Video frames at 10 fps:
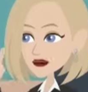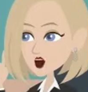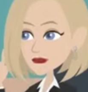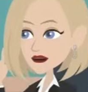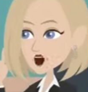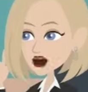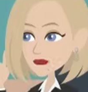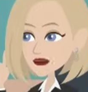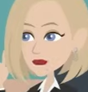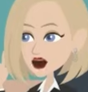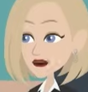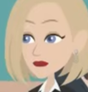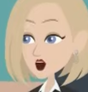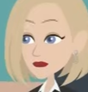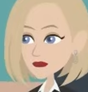where learners often
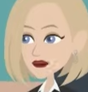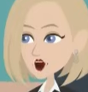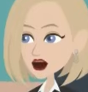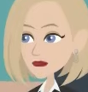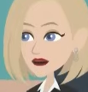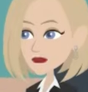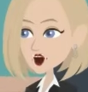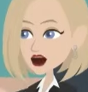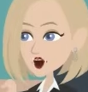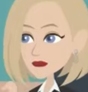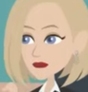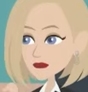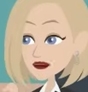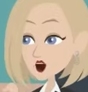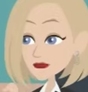hesitate, but with
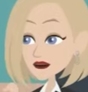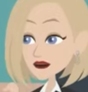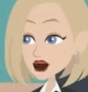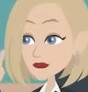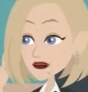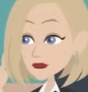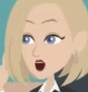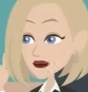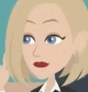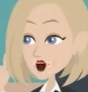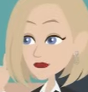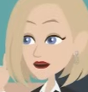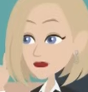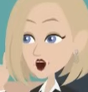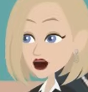consistent practice,
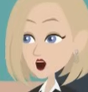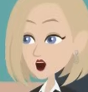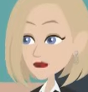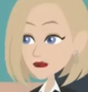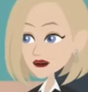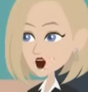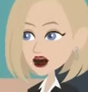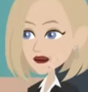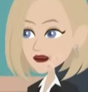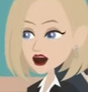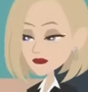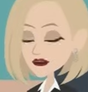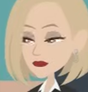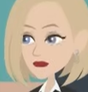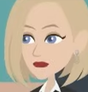forming them becomes second
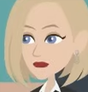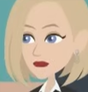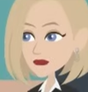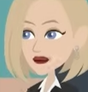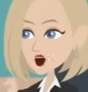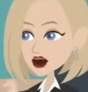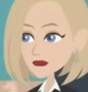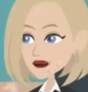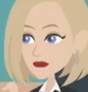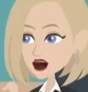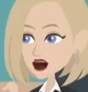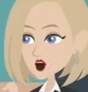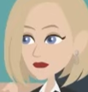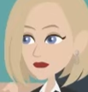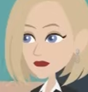nature. Daily
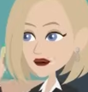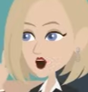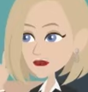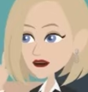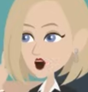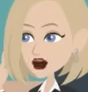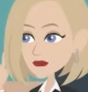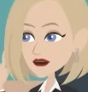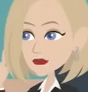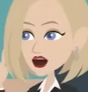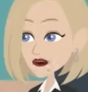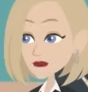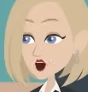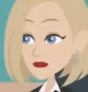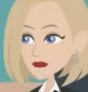practice is the most
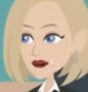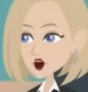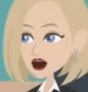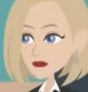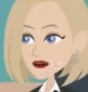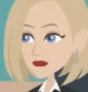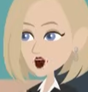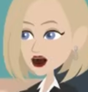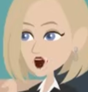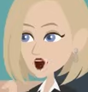important step of all.